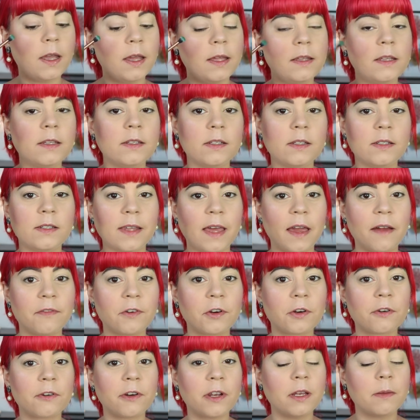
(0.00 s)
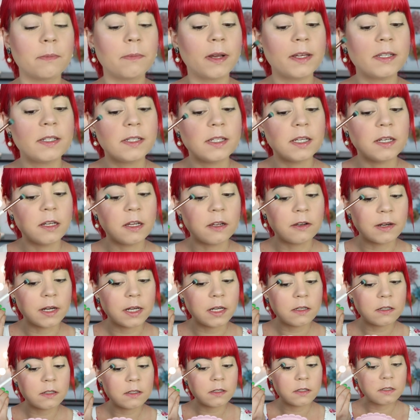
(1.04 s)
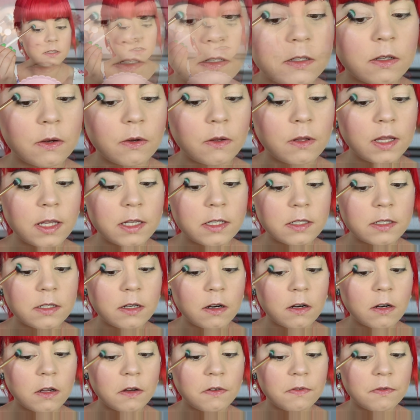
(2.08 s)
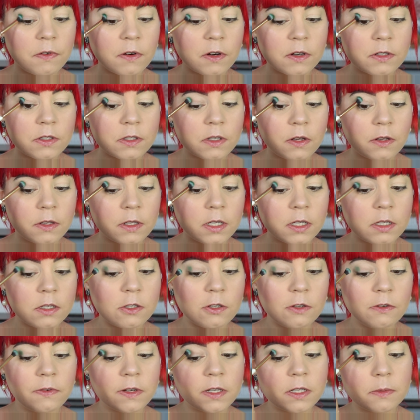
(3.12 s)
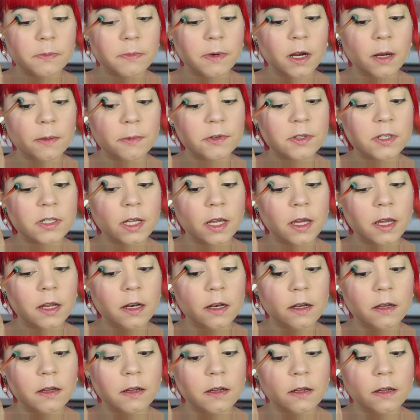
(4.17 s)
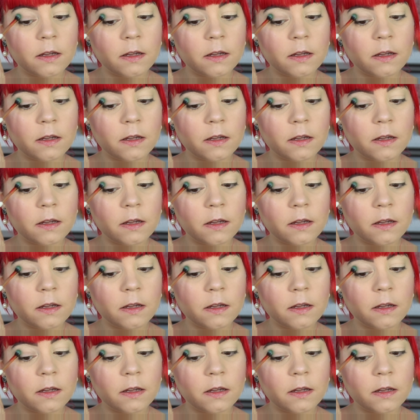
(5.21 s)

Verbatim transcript: And this is Evergreen by Sydney Grace. So let's start off first on the Too Faced primer side.